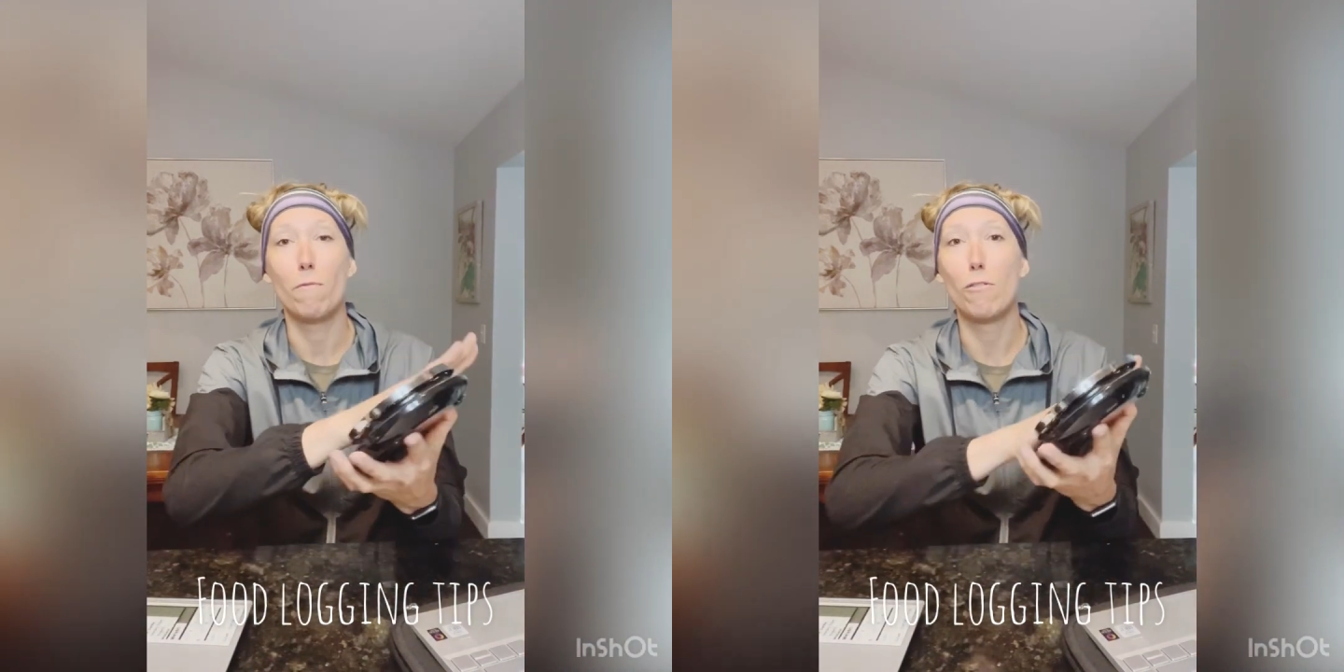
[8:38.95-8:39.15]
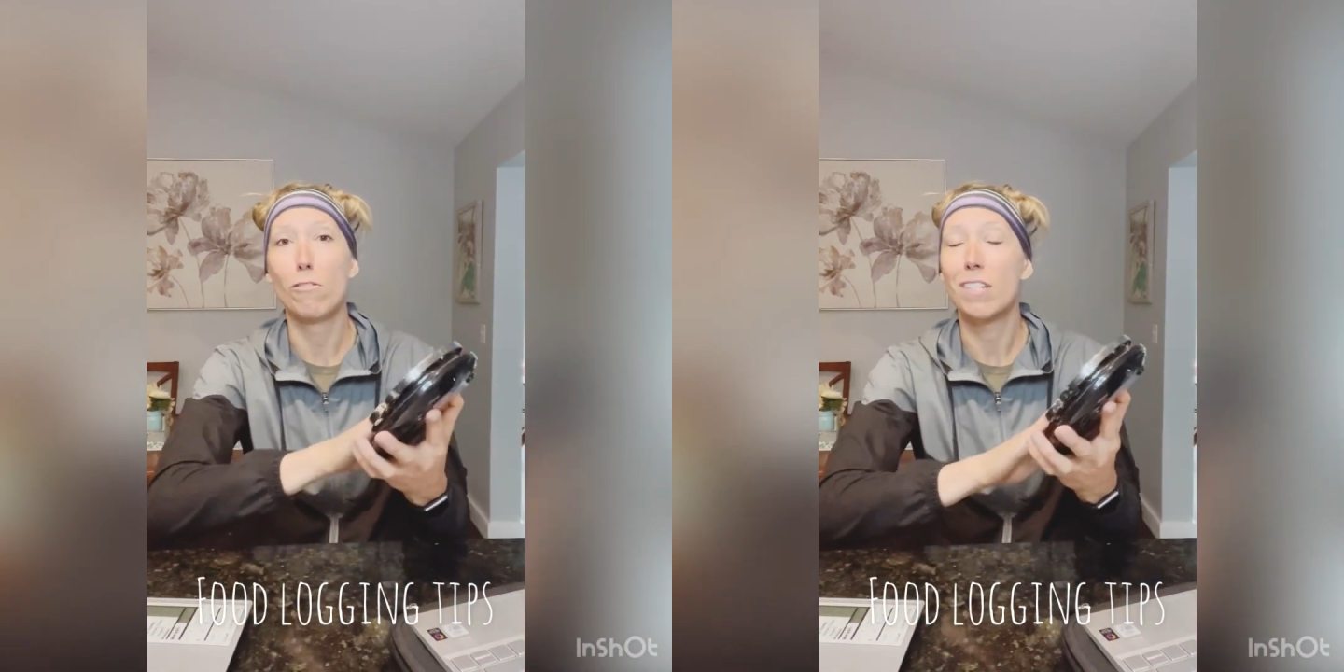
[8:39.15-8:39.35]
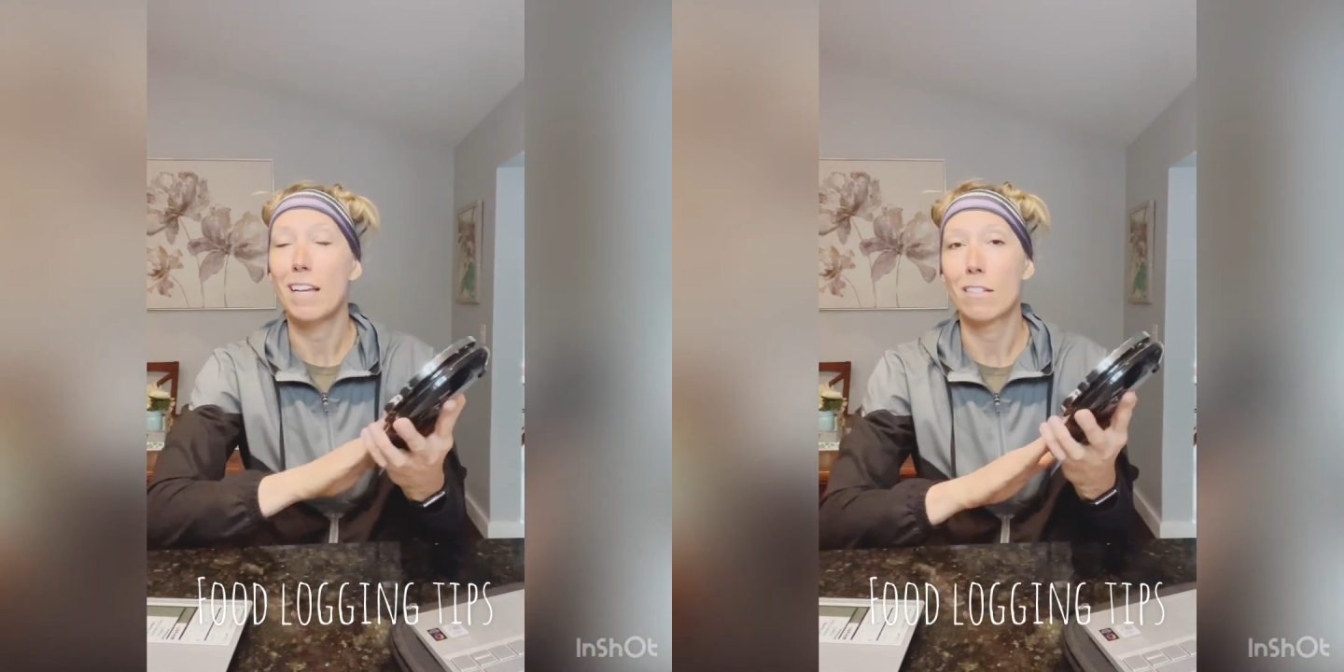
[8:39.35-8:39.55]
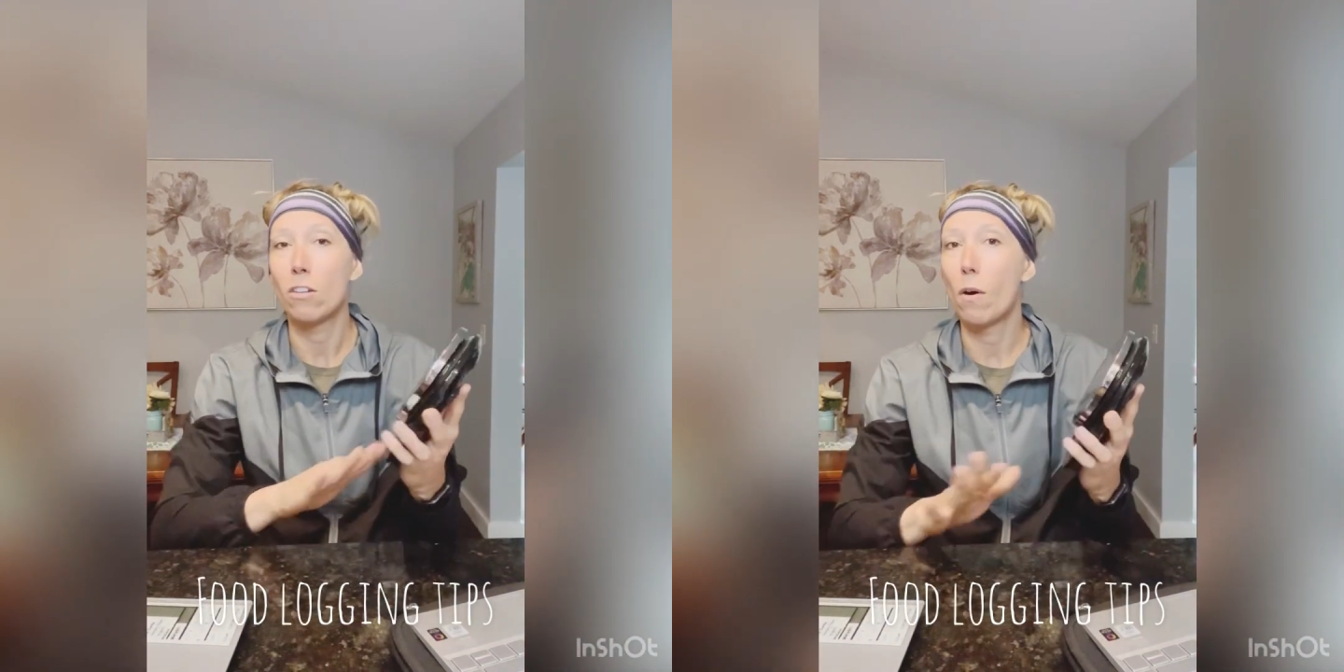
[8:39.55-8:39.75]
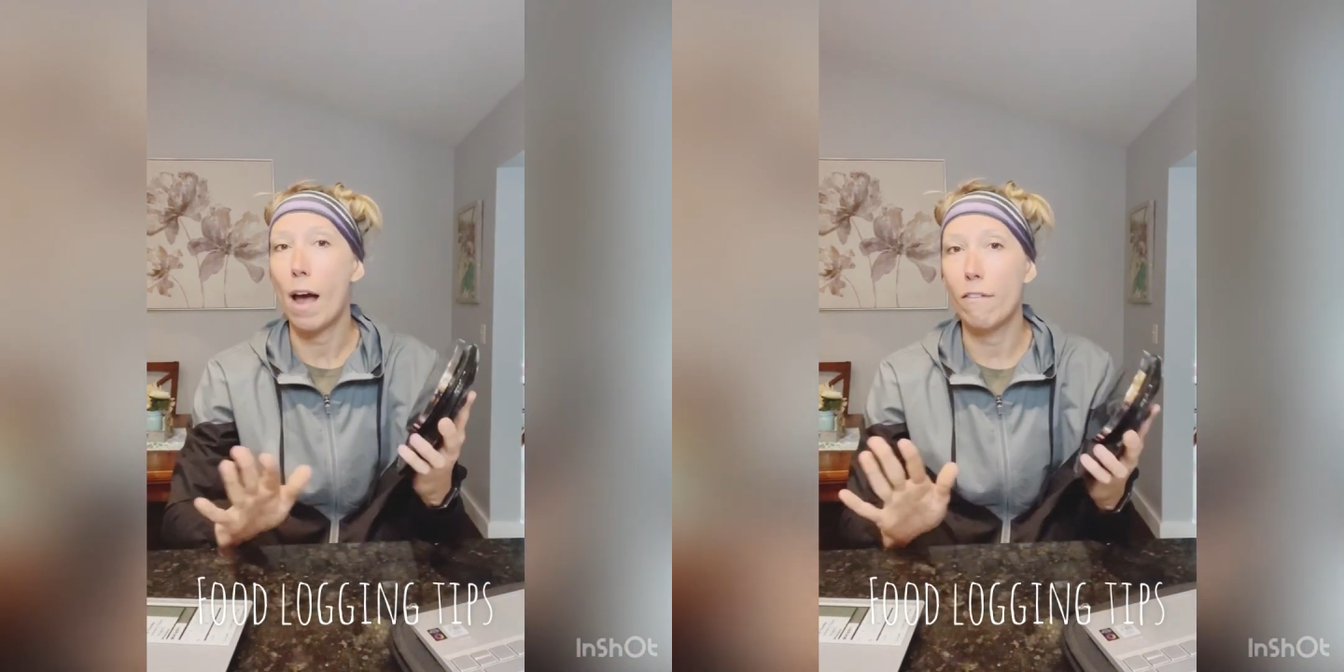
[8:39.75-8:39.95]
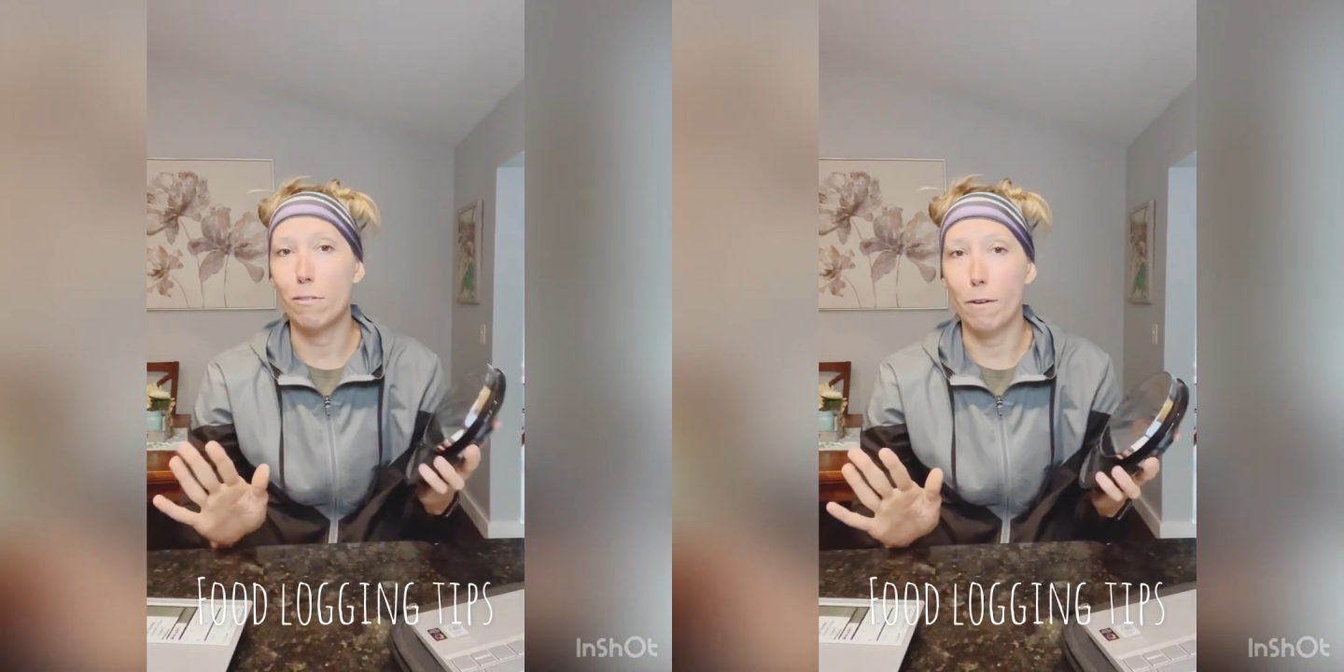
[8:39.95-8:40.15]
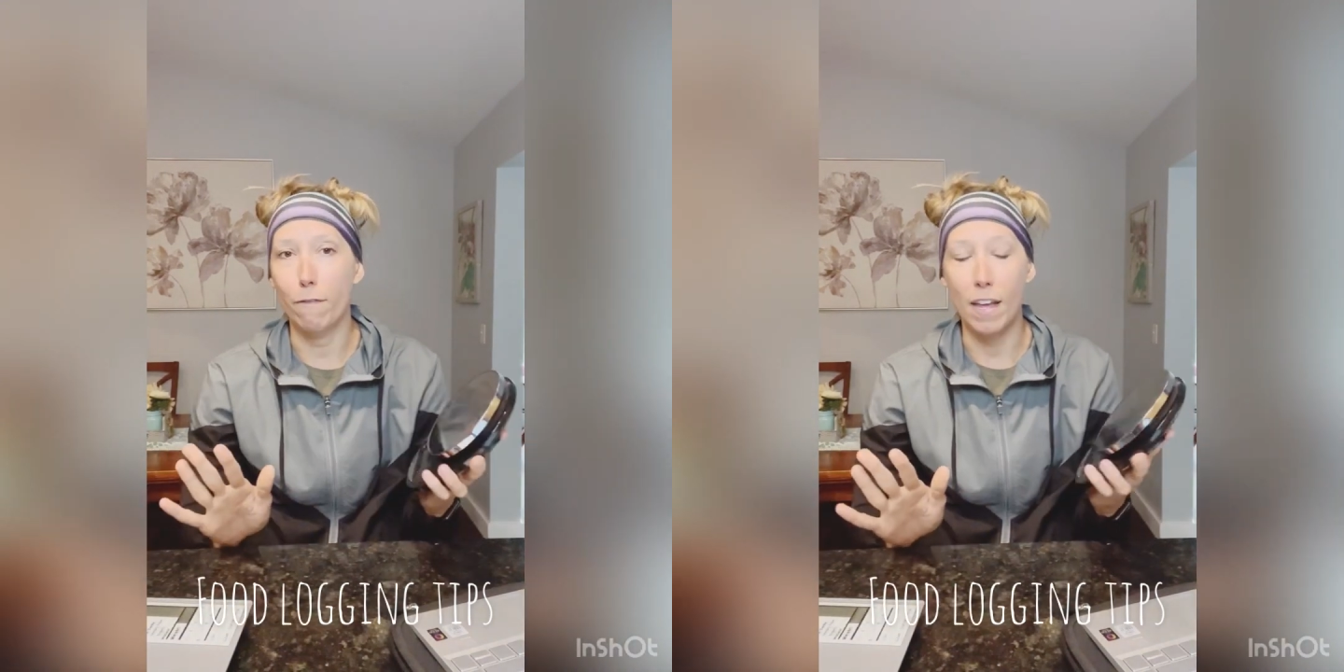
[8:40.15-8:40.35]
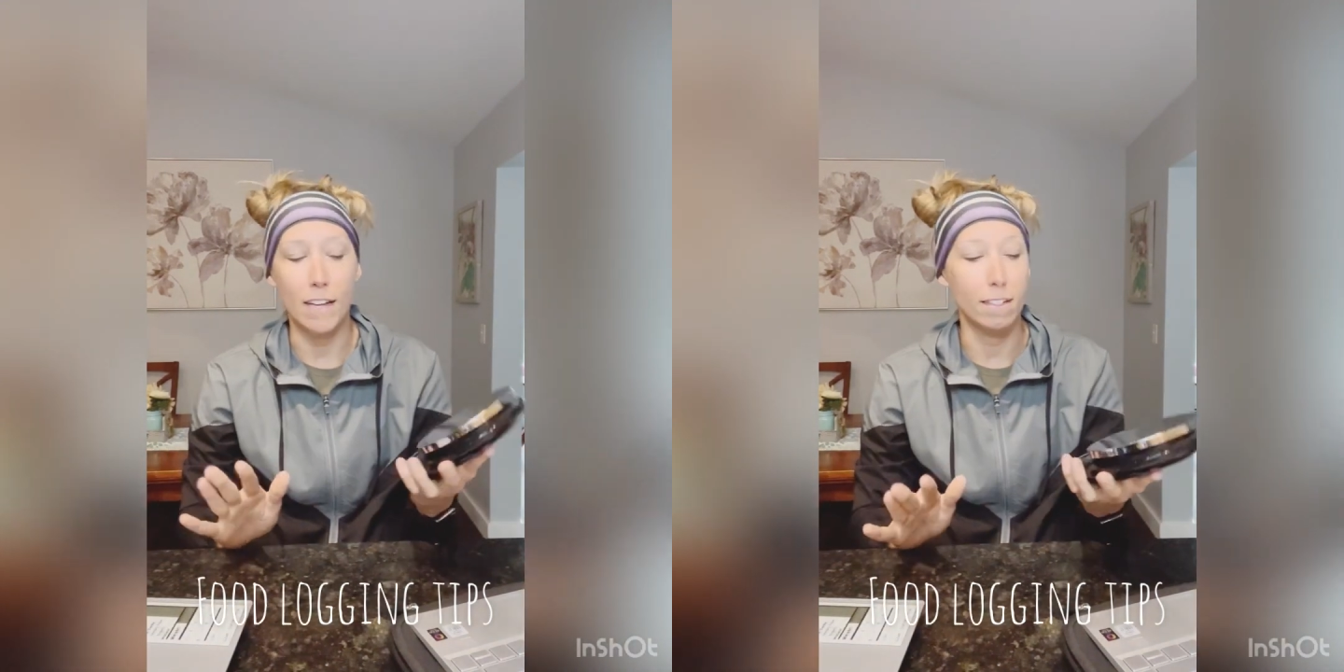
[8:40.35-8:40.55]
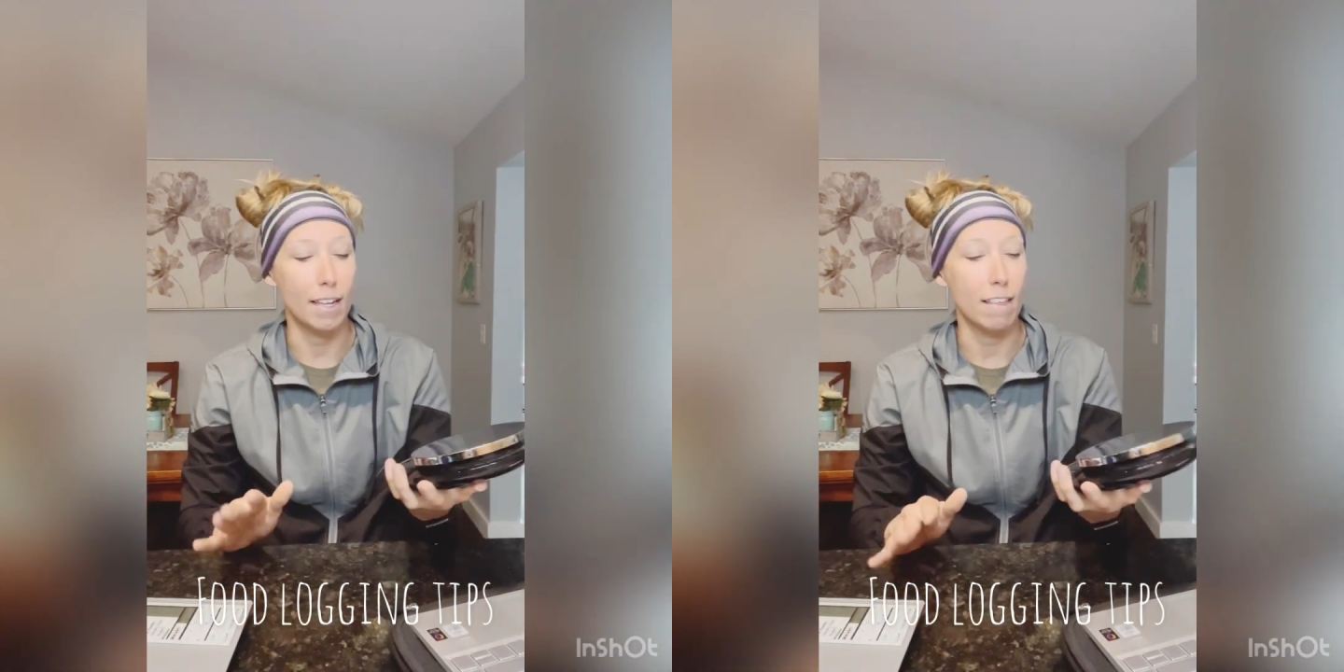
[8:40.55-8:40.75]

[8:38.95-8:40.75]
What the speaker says: Food scales don't have to be fancy.